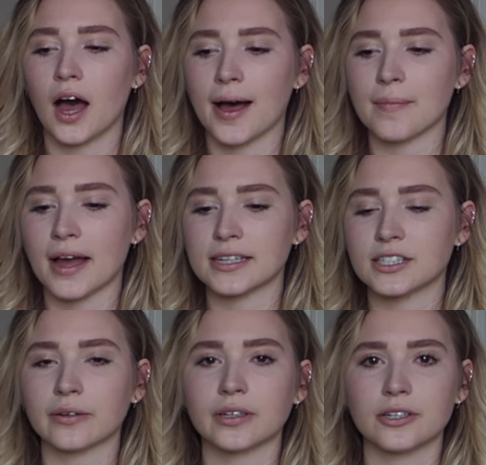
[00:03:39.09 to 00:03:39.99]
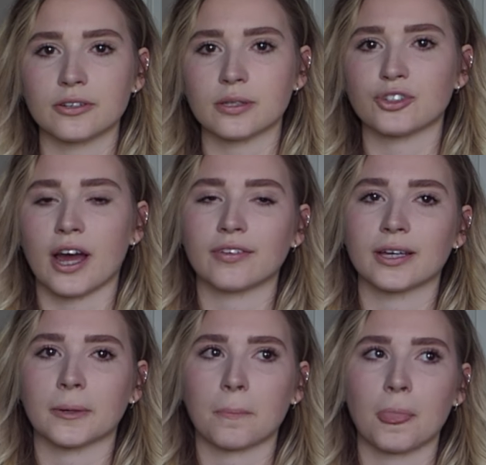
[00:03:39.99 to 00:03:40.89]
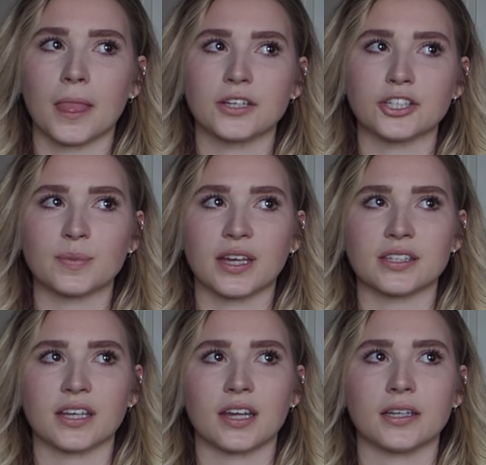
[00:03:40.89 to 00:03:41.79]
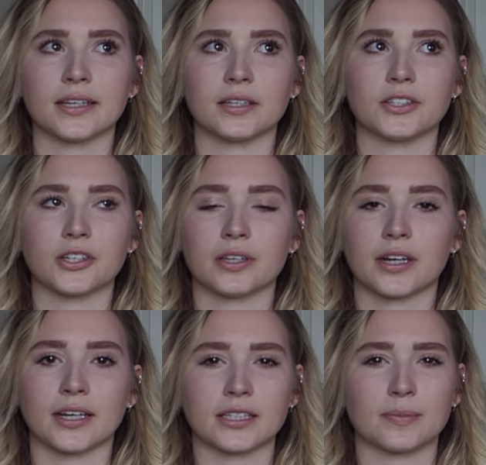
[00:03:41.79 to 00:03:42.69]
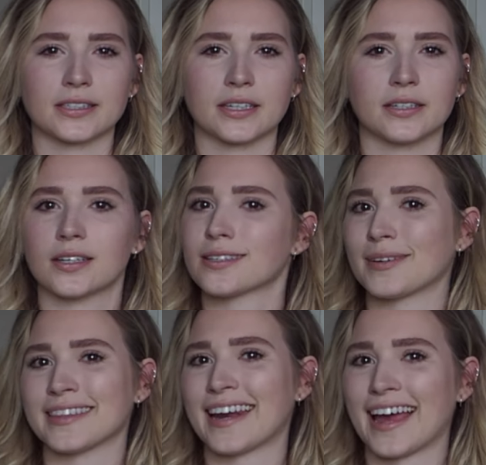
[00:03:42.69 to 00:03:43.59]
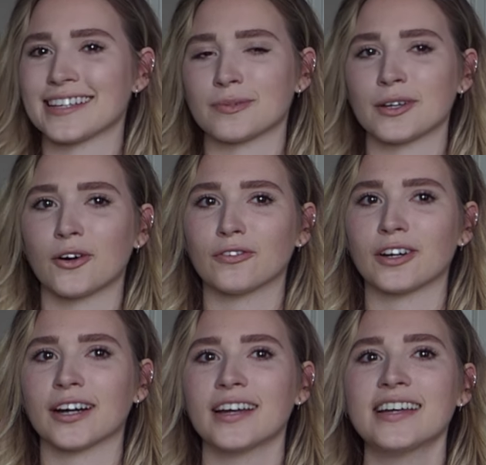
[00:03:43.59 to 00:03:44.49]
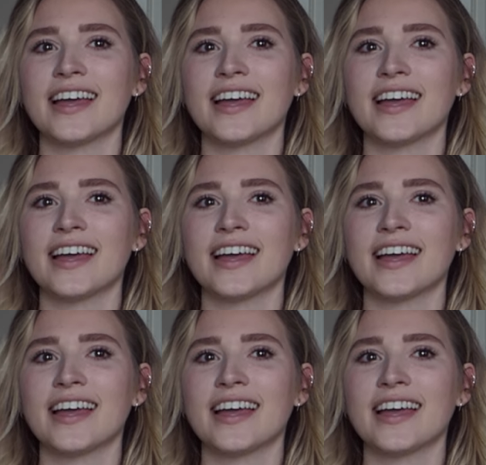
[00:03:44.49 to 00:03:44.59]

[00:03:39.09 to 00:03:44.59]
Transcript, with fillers: I still want to do some traveling. Just because it ended sooner than I expected, it doesn't mean that it has to be over,